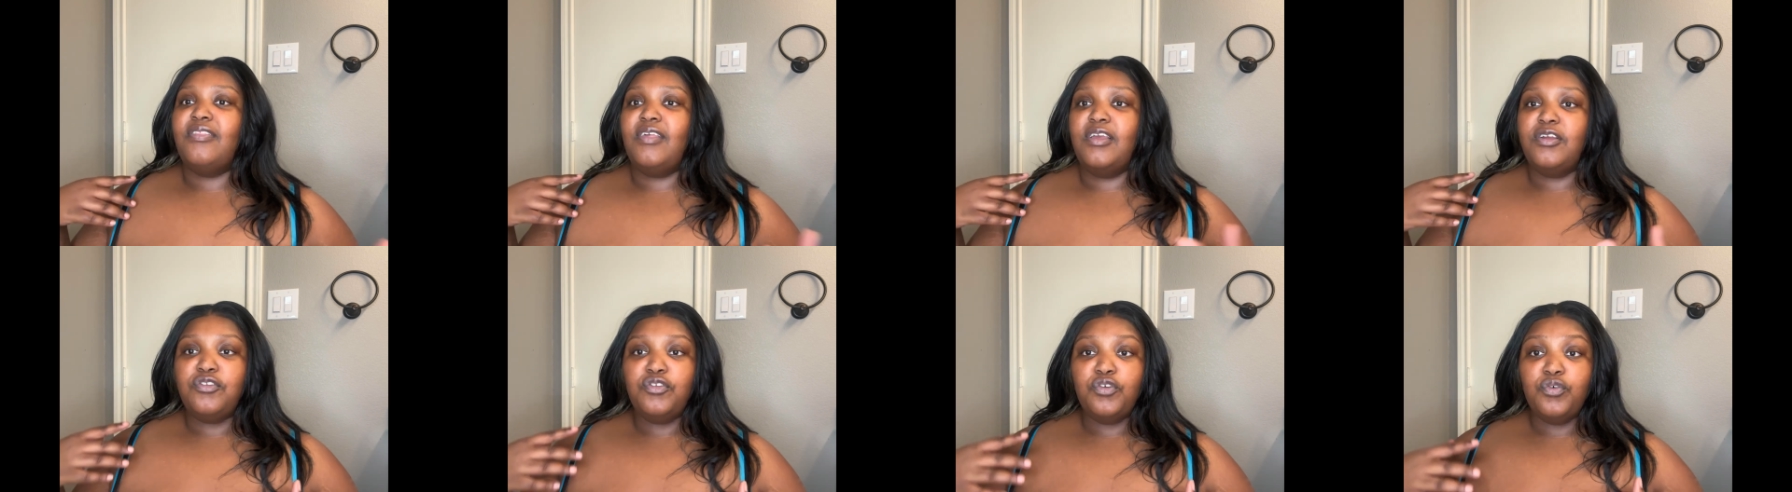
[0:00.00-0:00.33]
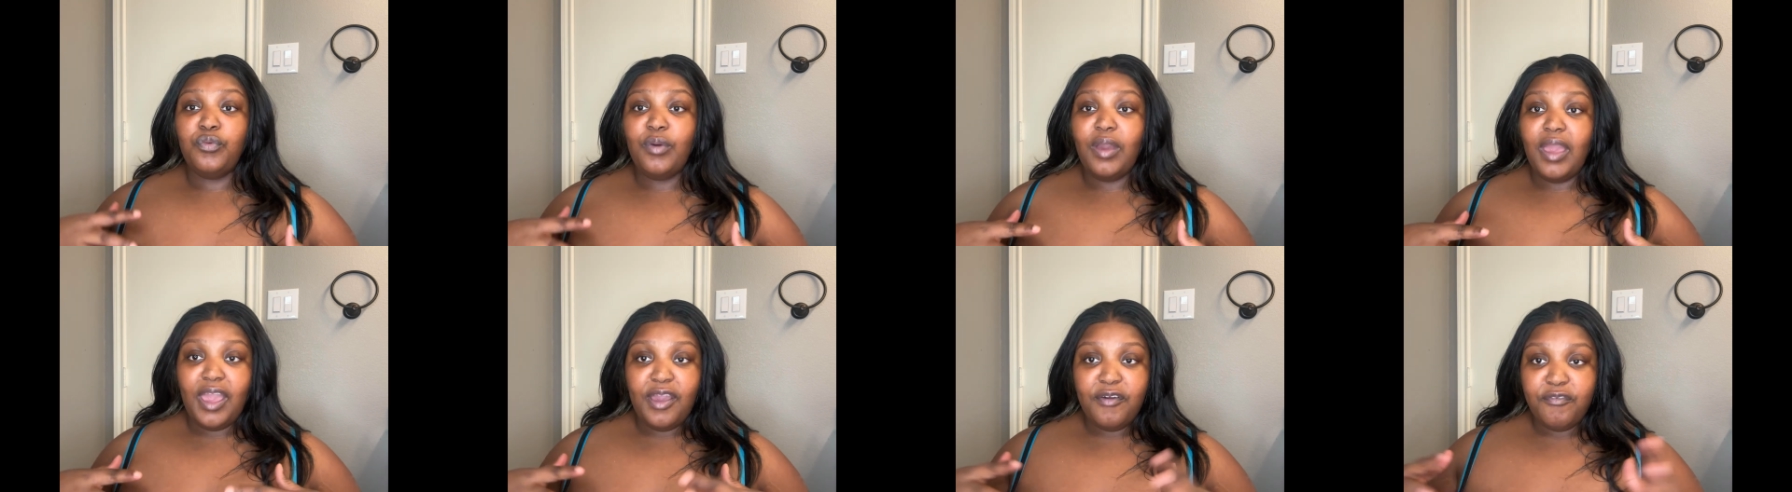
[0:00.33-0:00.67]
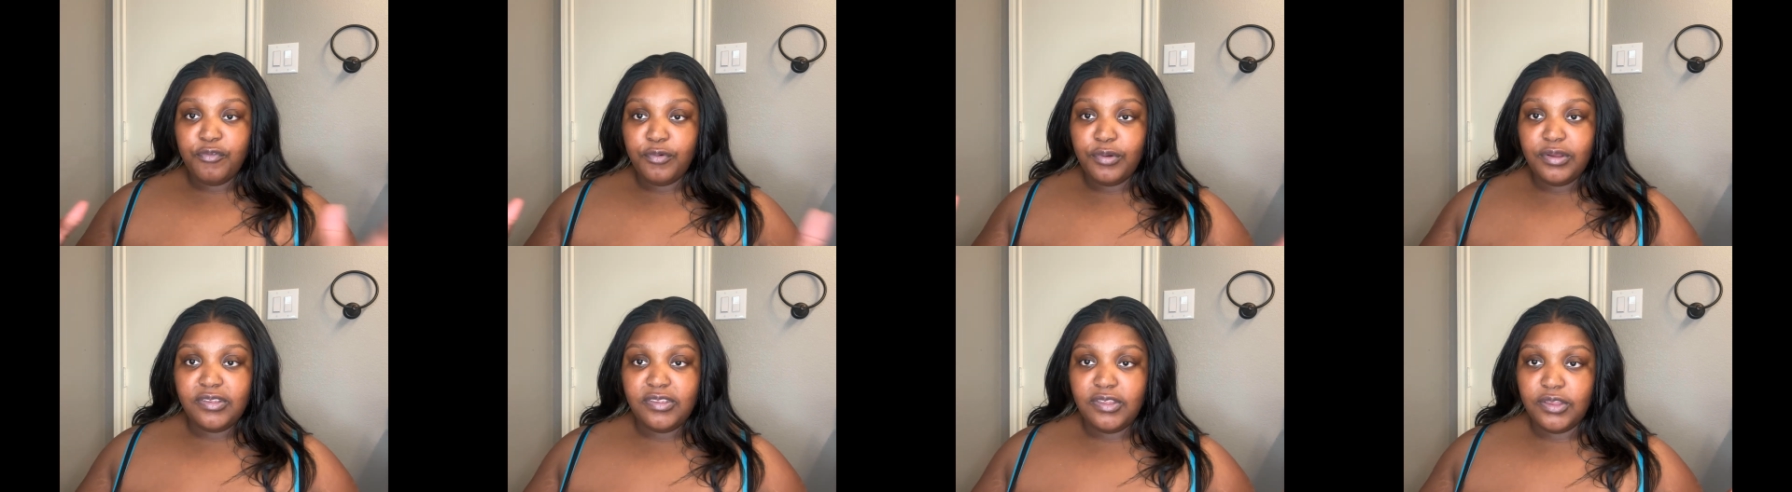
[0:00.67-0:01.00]
they do
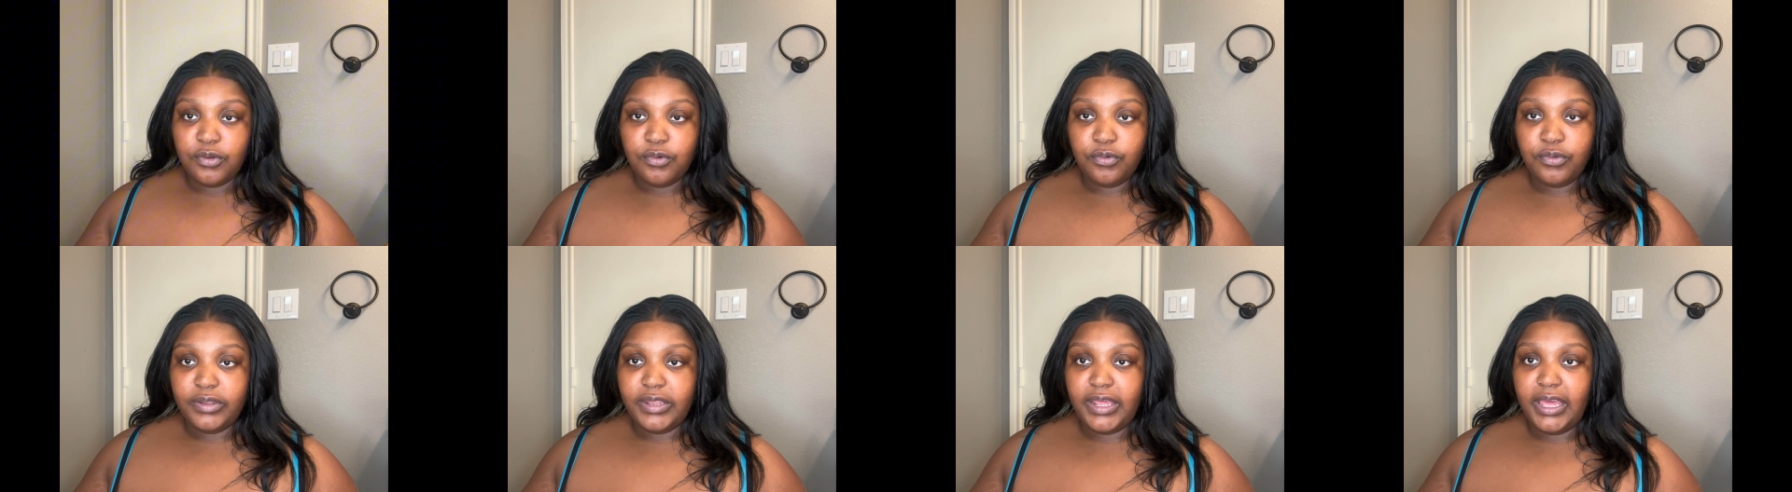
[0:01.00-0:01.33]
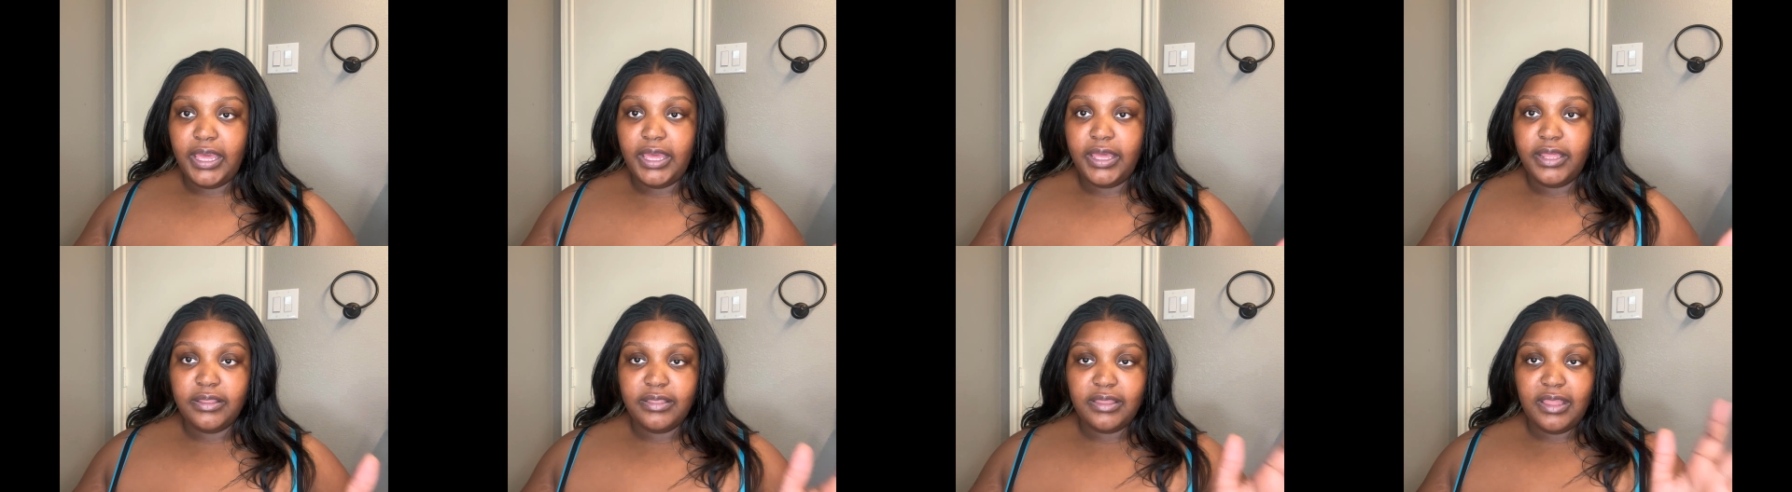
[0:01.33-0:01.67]
every single day.